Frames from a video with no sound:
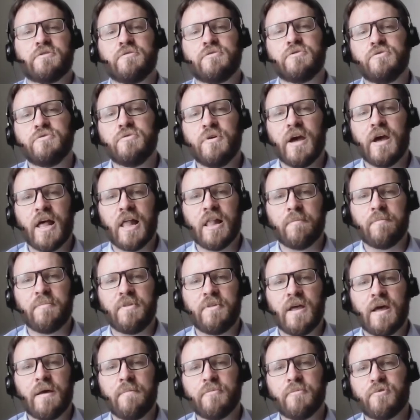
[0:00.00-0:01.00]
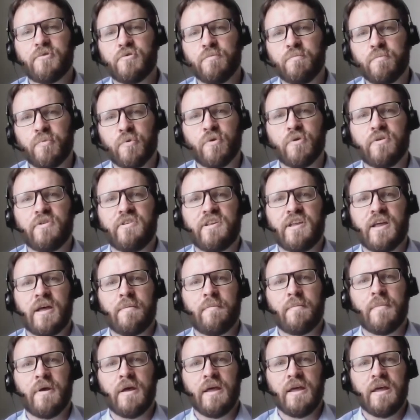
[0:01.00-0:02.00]
So to help them, support
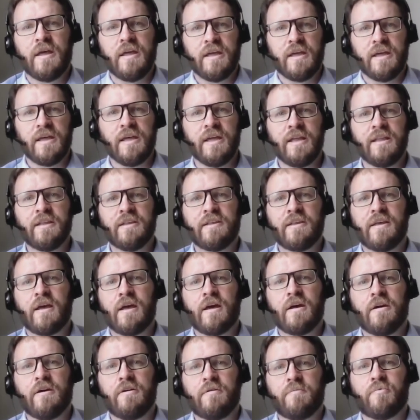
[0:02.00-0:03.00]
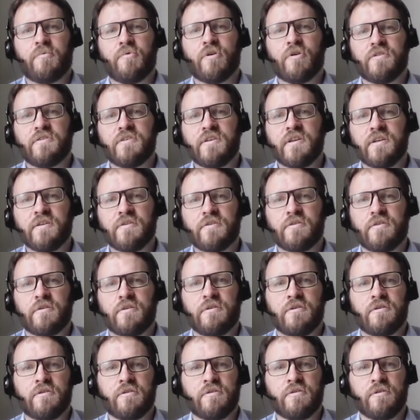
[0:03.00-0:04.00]
them in their process,
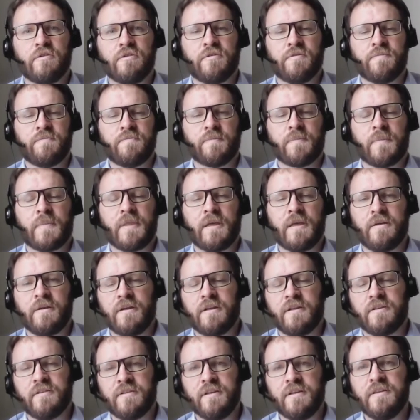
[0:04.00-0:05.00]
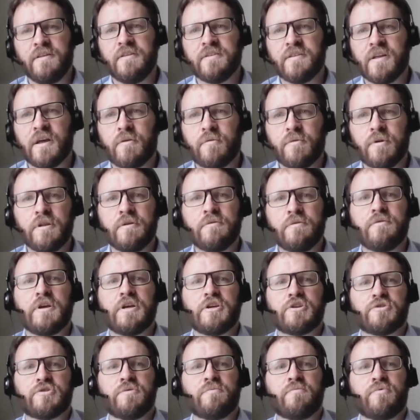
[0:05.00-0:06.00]
in their
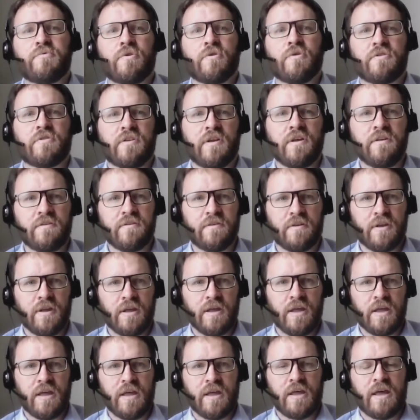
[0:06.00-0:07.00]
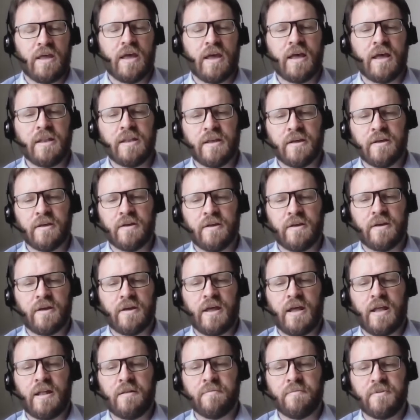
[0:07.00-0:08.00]
renovation process, and
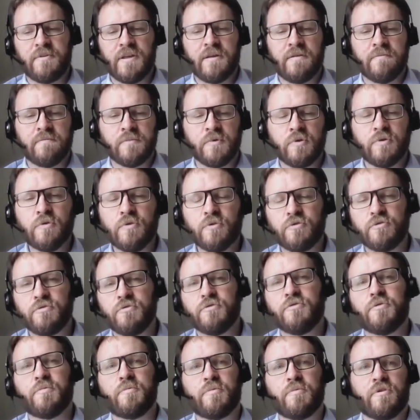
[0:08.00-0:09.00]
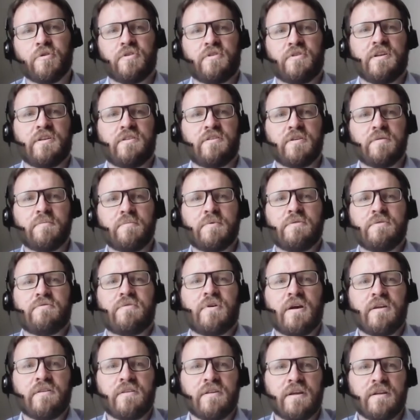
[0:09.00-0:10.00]
help them go through the process,
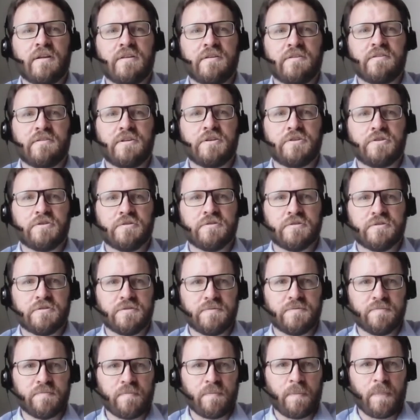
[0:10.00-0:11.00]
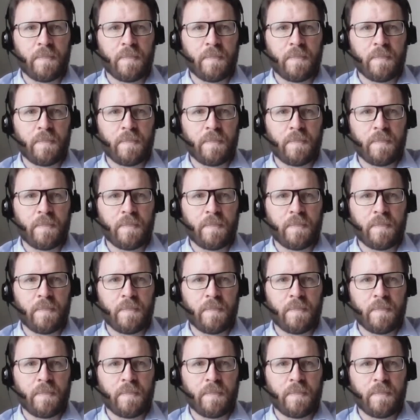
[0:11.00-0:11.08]
simplify their decisions.